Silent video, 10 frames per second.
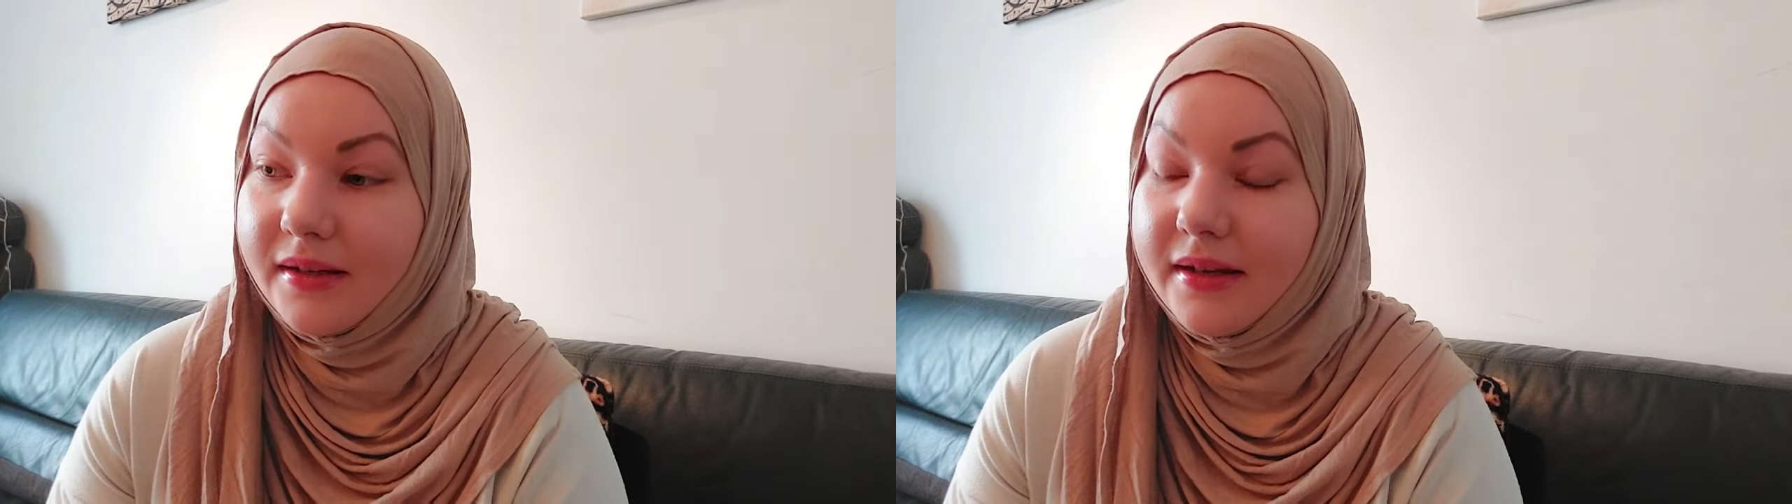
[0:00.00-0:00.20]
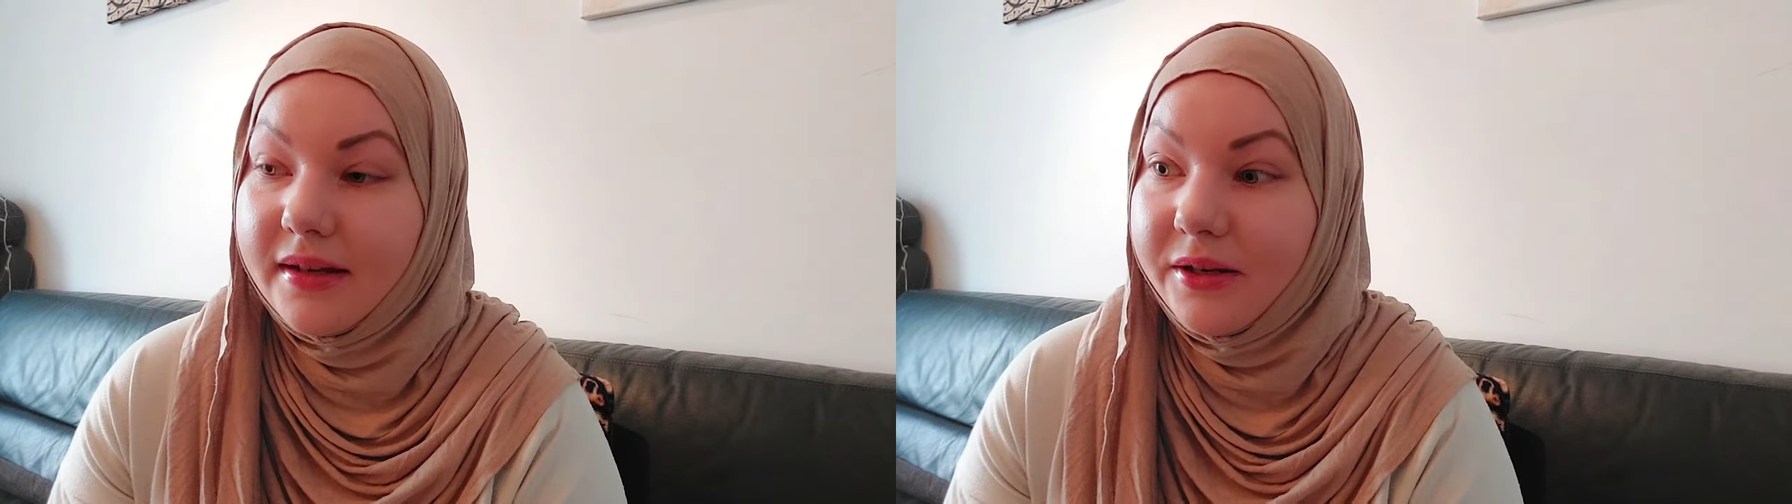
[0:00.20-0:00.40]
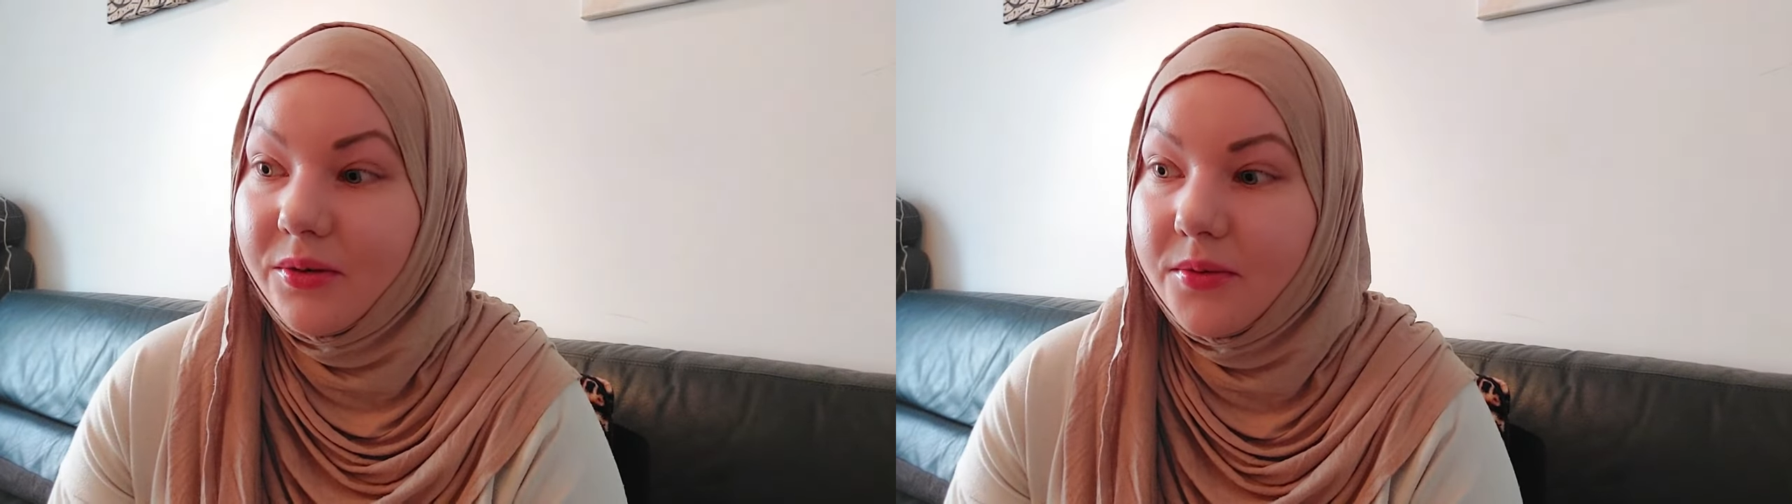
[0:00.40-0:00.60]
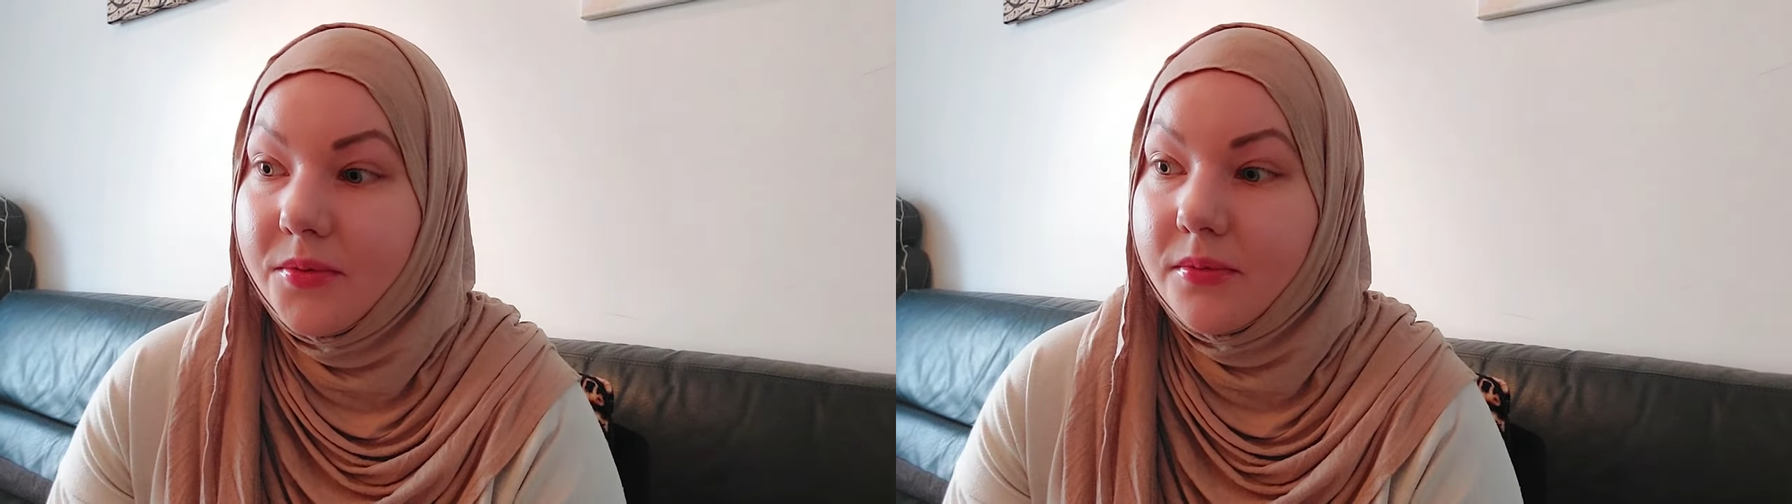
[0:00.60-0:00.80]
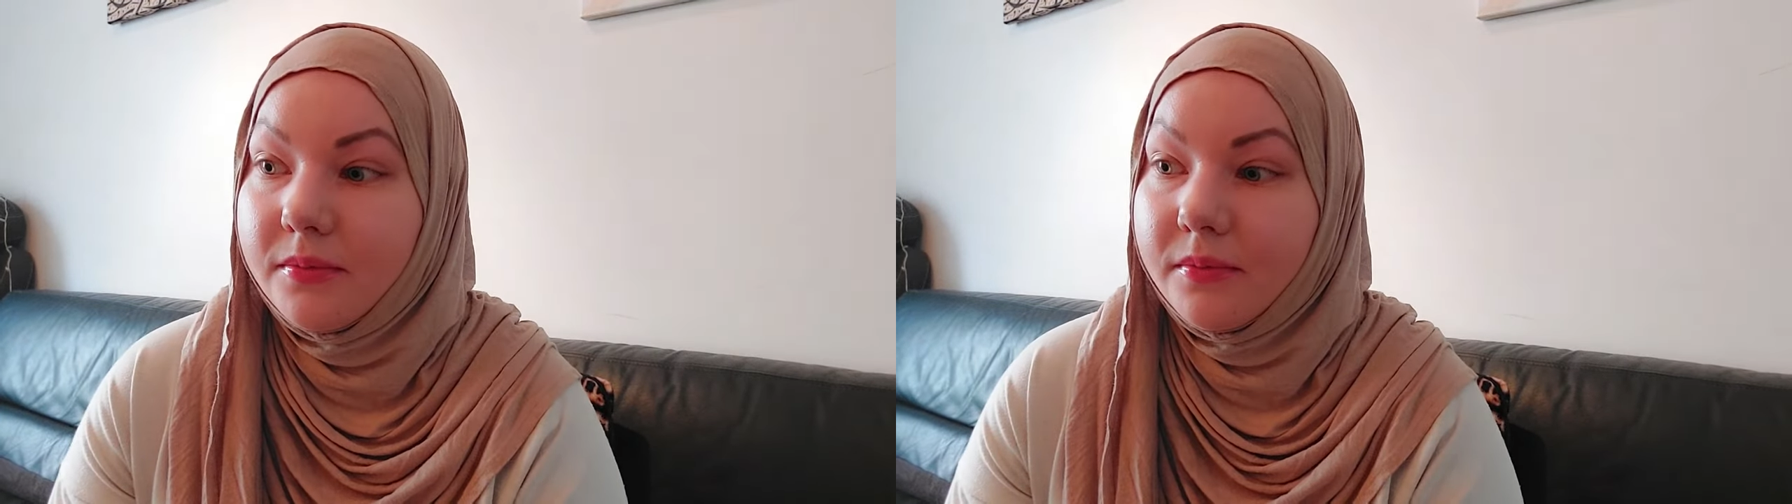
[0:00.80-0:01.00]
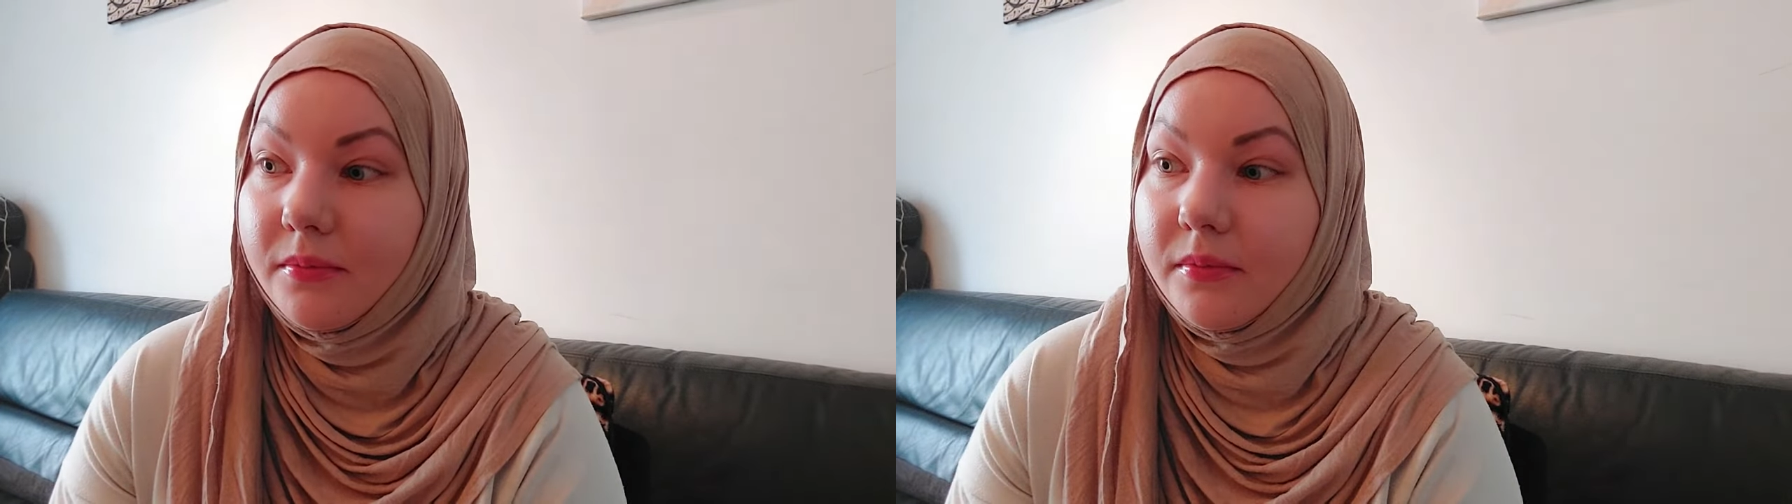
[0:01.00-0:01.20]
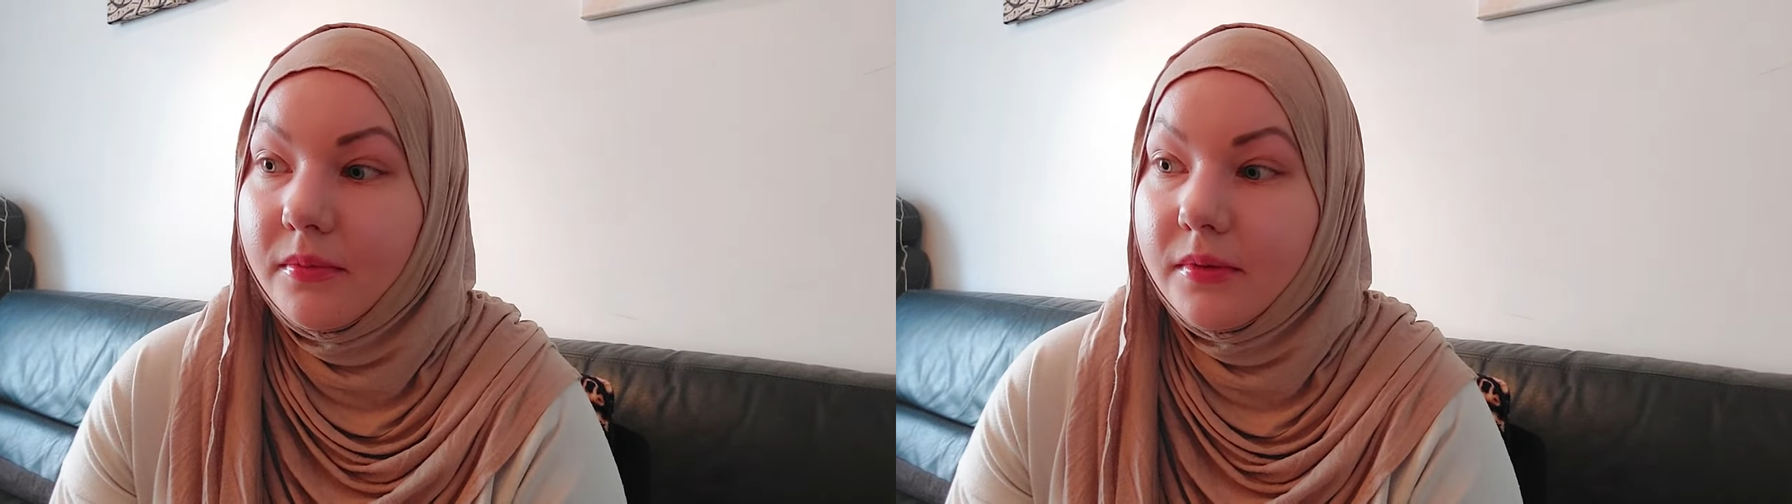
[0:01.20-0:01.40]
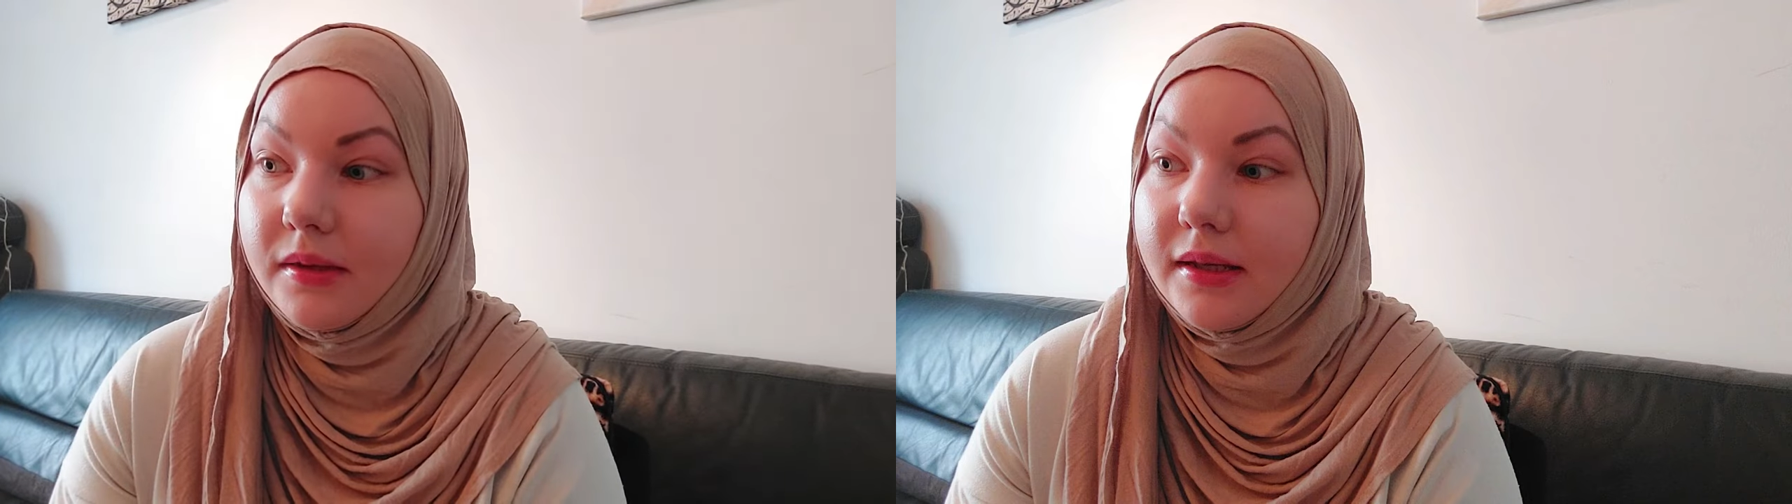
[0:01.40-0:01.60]
And I know
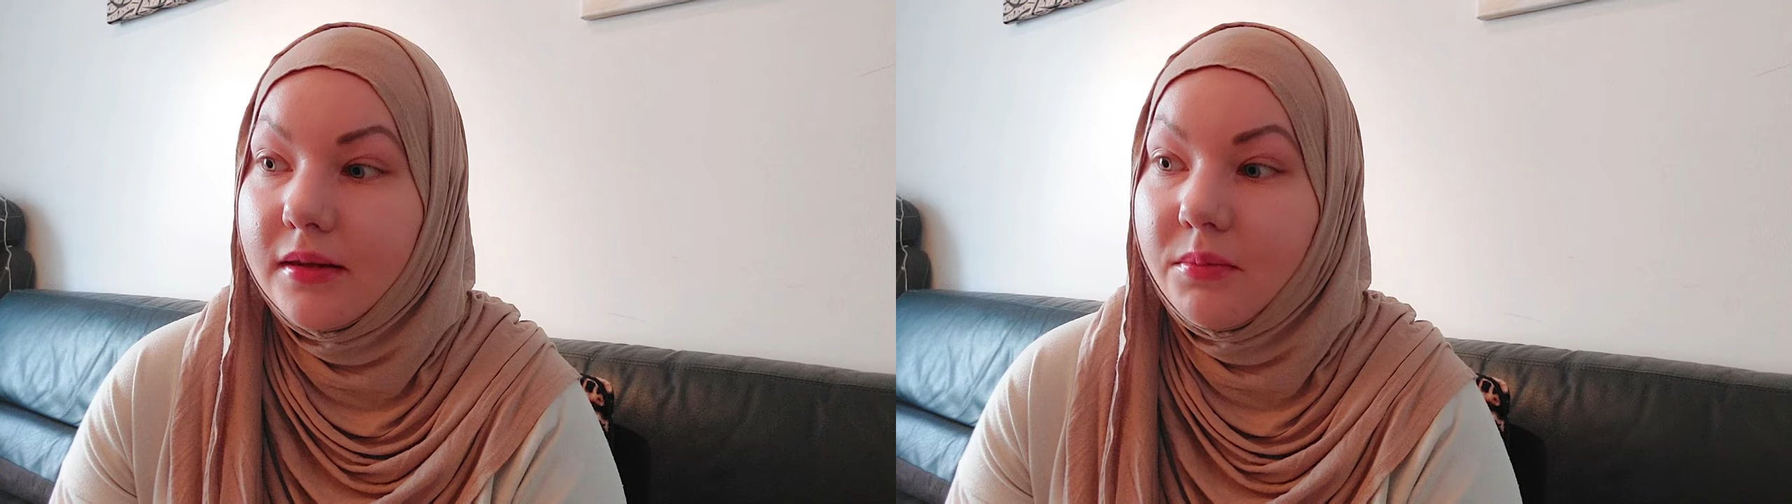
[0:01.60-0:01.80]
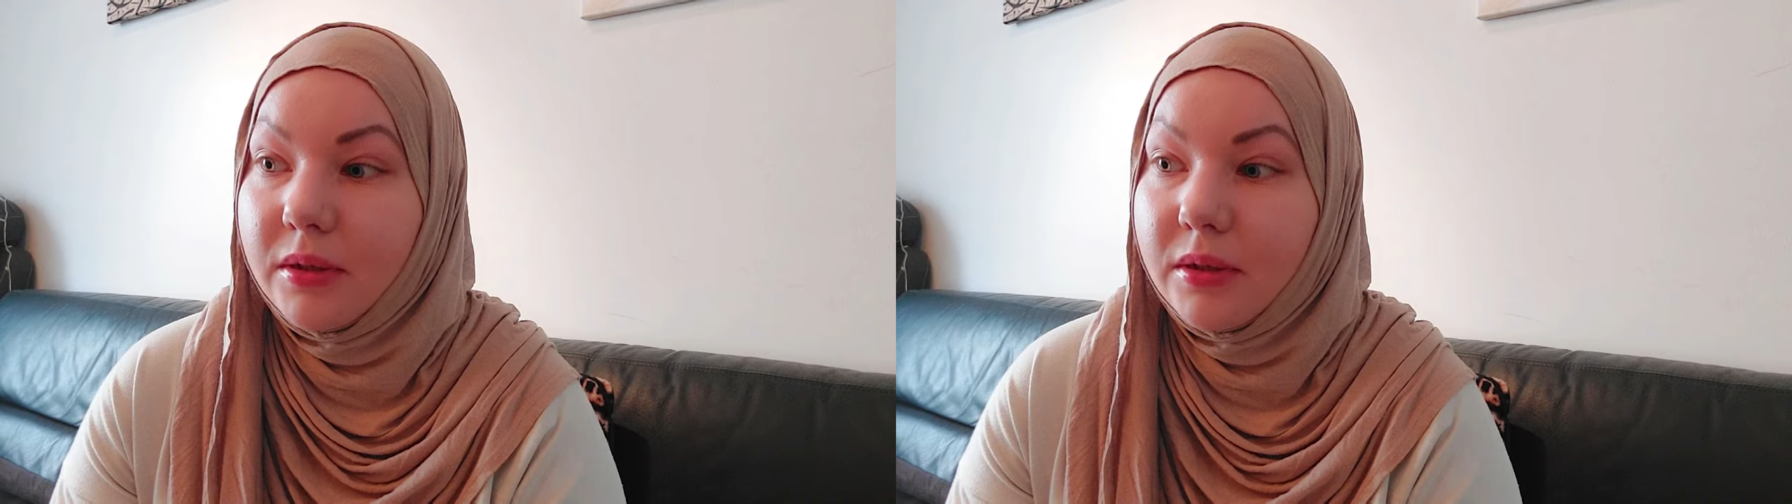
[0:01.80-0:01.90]
that